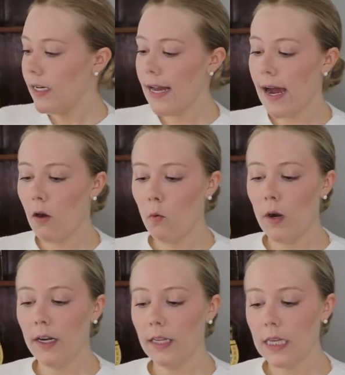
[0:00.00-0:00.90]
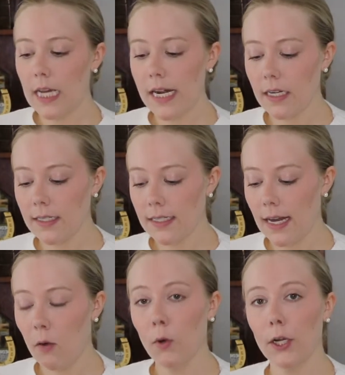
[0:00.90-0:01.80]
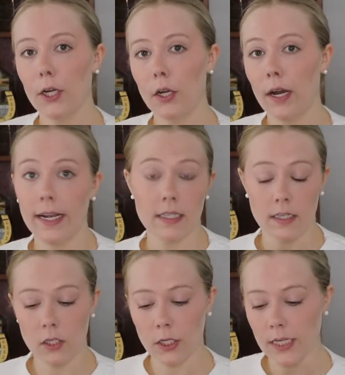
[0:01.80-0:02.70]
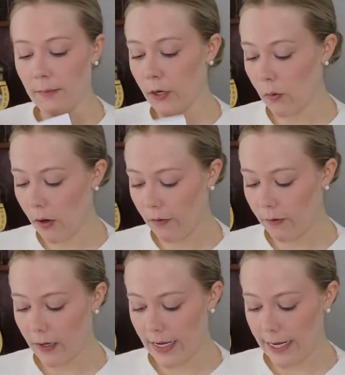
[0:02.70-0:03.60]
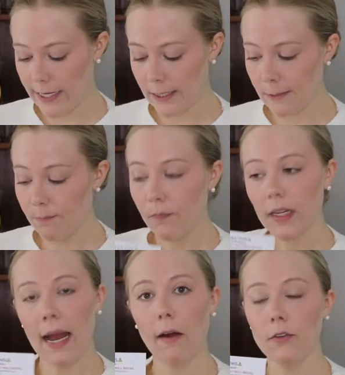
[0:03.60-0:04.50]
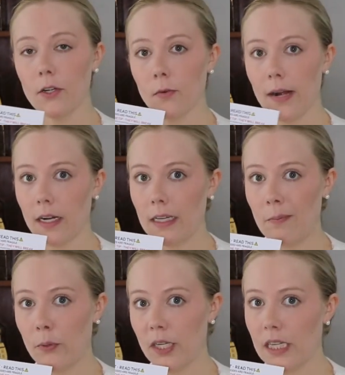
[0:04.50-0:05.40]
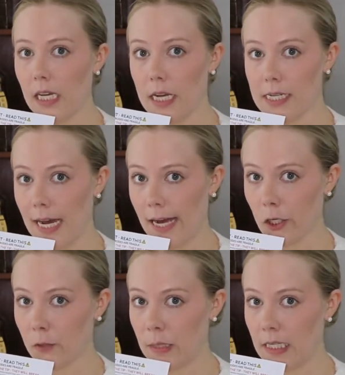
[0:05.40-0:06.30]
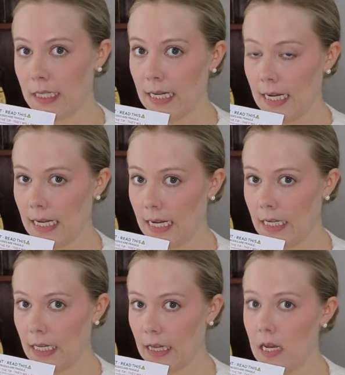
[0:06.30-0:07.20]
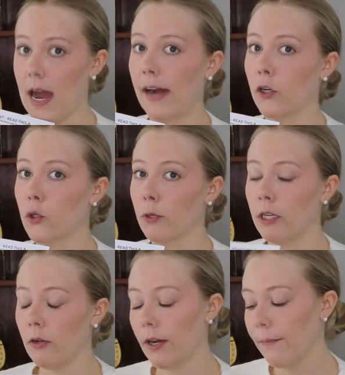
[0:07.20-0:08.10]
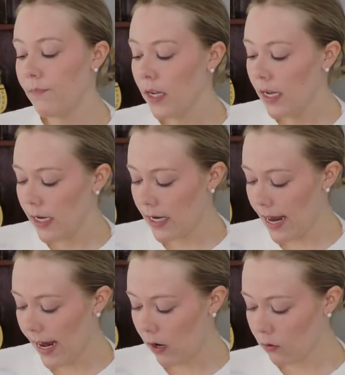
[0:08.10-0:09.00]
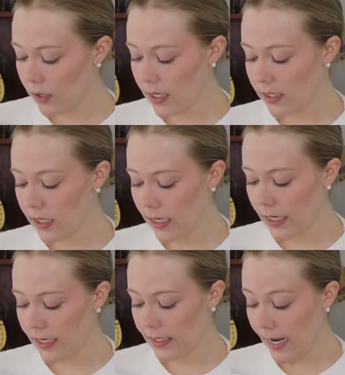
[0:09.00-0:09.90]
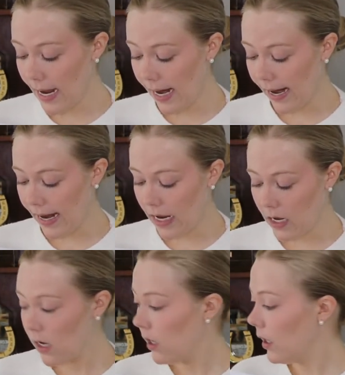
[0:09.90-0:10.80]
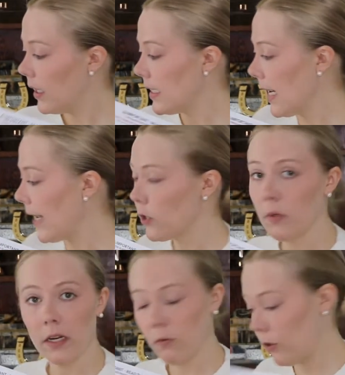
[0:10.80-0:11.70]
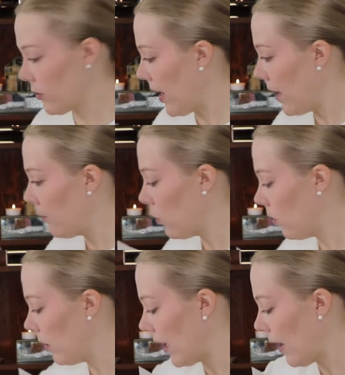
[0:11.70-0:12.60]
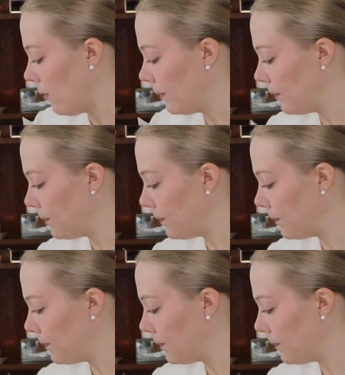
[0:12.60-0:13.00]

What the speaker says: Now, one of the things that we're going to, I guess this is a good time to go over, is how to correctly put the attachments in the actual unit. Now, this is a attachment here. We'll just go ahead and pull one out.